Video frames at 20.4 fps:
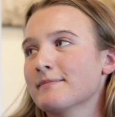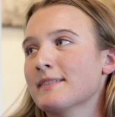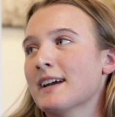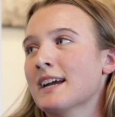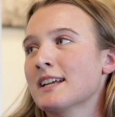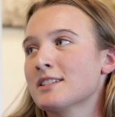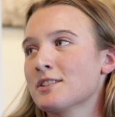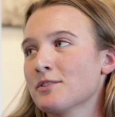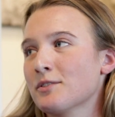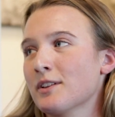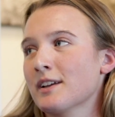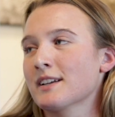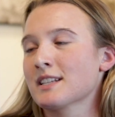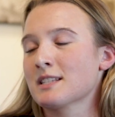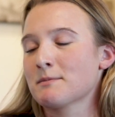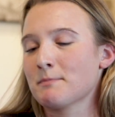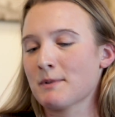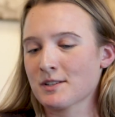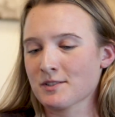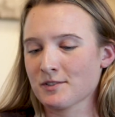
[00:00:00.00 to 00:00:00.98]
but I do like a
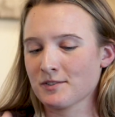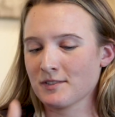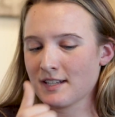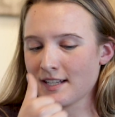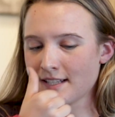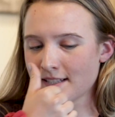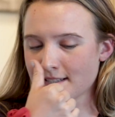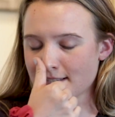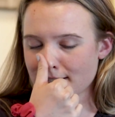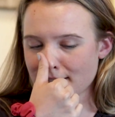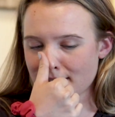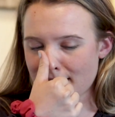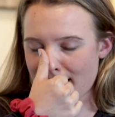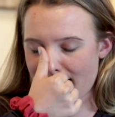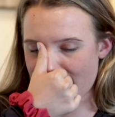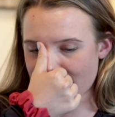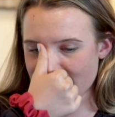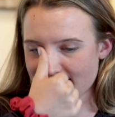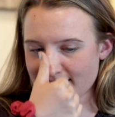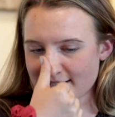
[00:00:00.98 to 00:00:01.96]
special needs
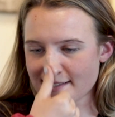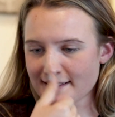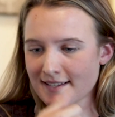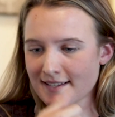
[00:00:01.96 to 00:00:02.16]
class.